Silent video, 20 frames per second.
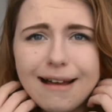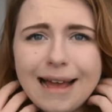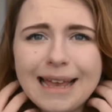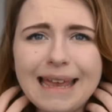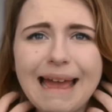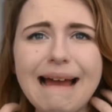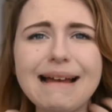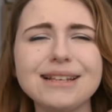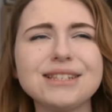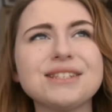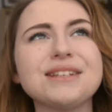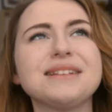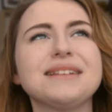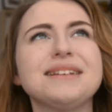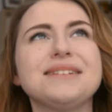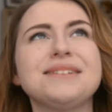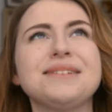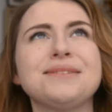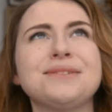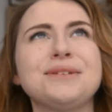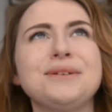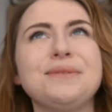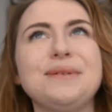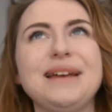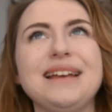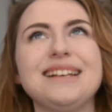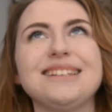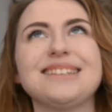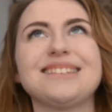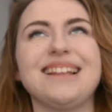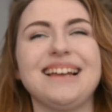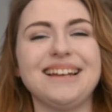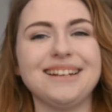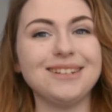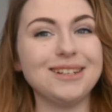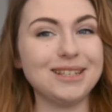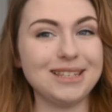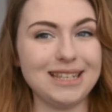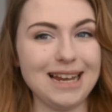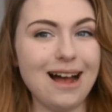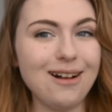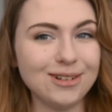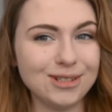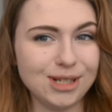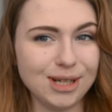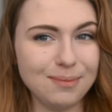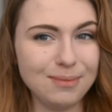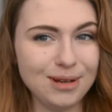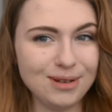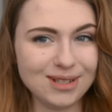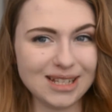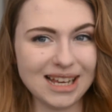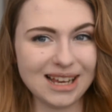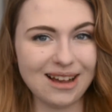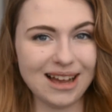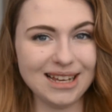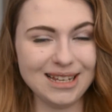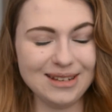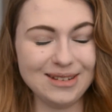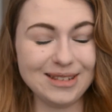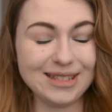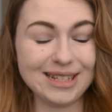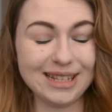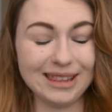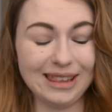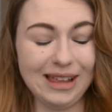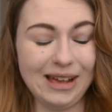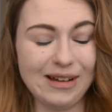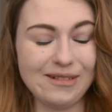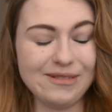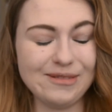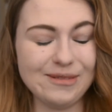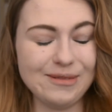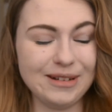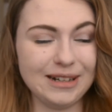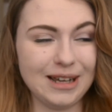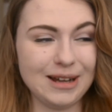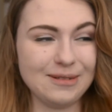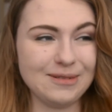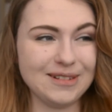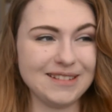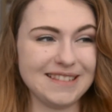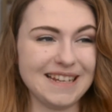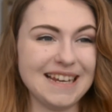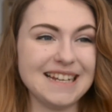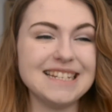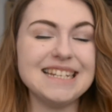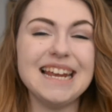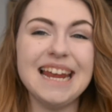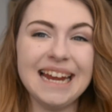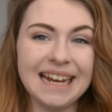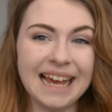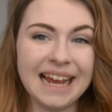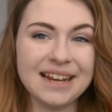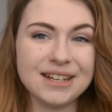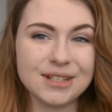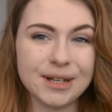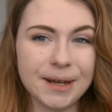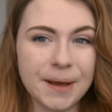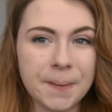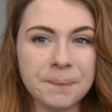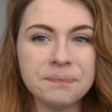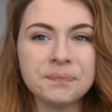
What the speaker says: I guess, to listen to is like nostalgic music I used to love when I was a teenager.